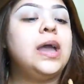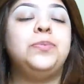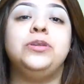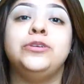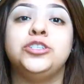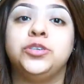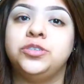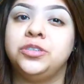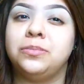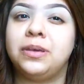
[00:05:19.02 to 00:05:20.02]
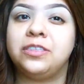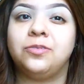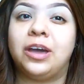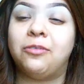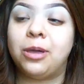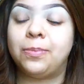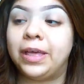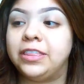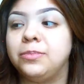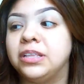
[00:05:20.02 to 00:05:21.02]
pretty much showed you the method of how I
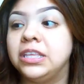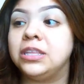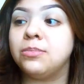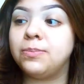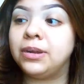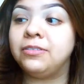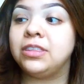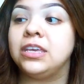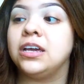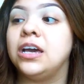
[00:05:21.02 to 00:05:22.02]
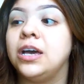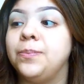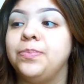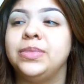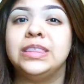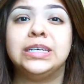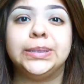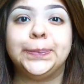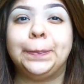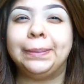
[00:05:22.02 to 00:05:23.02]
apply them and clean them up and everything.
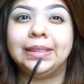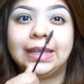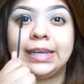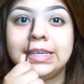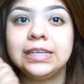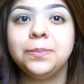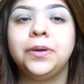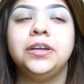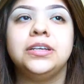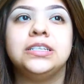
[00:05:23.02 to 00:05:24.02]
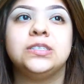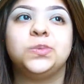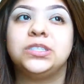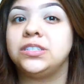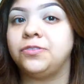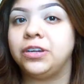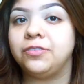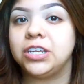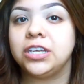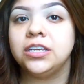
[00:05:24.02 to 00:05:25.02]
The blending part is what's different
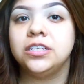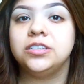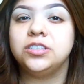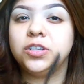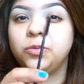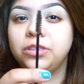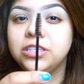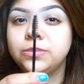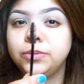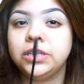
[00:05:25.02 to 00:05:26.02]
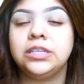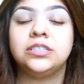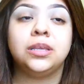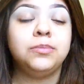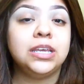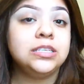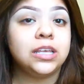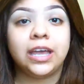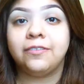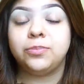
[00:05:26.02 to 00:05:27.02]
every day. So with the spoolie, some days
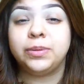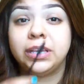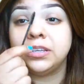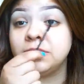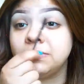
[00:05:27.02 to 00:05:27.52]
I have to blend